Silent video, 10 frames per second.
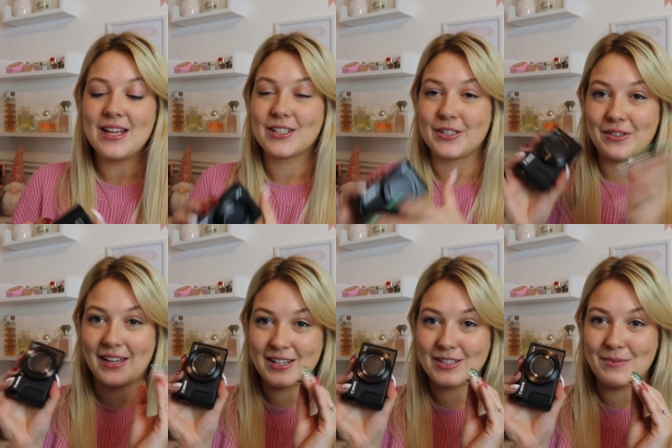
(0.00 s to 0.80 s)
So
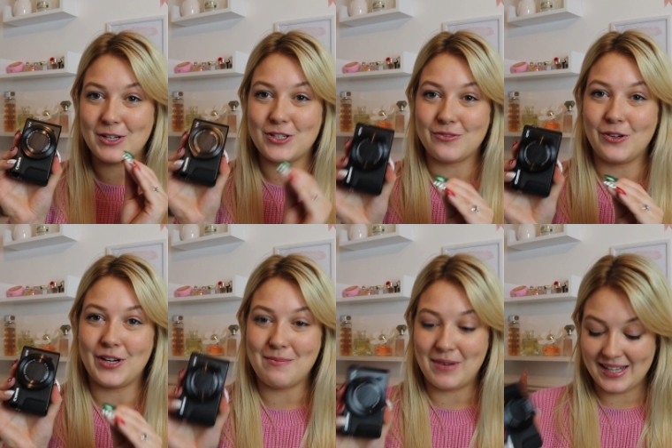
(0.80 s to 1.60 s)
thank you so much to
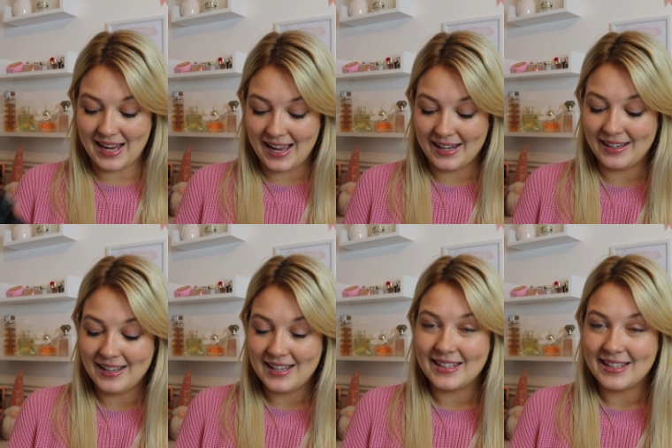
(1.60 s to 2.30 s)
Ron and my nan.